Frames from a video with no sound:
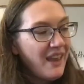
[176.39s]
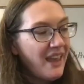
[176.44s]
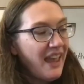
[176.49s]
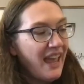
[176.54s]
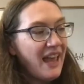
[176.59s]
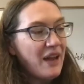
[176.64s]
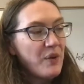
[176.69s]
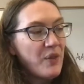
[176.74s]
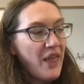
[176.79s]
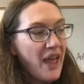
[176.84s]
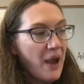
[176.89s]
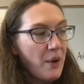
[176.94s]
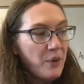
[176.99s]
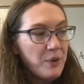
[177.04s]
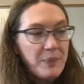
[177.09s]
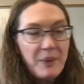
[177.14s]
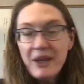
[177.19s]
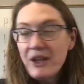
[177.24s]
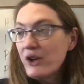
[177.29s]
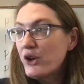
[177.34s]
And that would
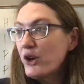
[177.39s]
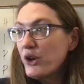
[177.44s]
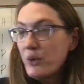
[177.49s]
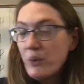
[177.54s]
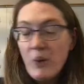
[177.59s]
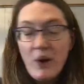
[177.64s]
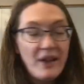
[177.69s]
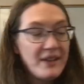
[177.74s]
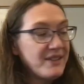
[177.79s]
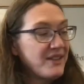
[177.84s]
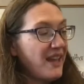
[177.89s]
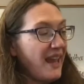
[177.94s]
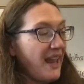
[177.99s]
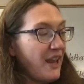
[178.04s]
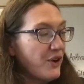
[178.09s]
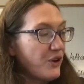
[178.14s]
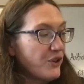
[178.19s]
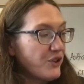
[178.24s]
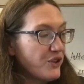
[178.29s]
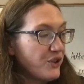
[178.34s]
be a good one to
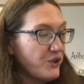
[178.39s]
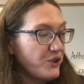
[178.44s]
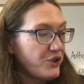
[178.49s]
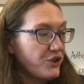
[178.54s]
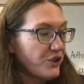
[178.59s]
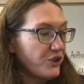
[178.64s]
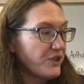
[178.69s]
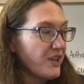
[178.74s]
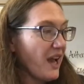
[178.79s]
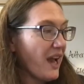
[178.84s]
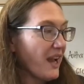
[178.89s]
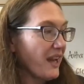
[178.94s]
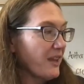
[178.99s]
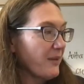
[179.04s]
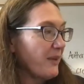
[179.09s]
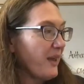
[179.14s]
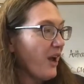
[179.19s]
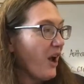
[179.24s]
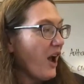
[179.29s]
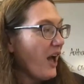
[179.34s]
introduce your
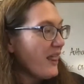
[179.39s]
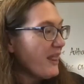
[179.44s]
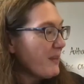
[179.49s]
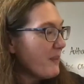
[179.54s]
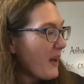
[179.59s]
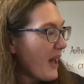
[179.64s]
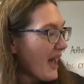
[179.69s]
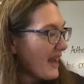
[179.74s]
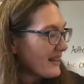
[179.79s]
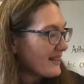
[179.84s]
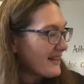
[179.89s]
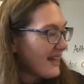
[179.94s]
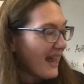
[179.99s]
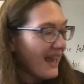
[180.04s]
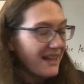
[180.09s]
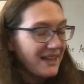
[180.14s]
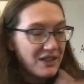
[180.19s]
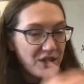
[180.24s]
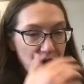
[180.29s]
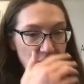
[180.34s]
document. On the back
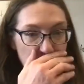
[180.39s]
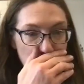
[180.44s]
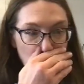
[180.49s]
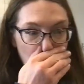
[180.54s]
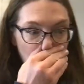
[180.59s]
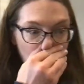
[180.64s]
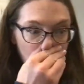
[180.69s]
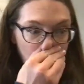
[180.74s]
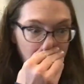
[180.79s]
side is historical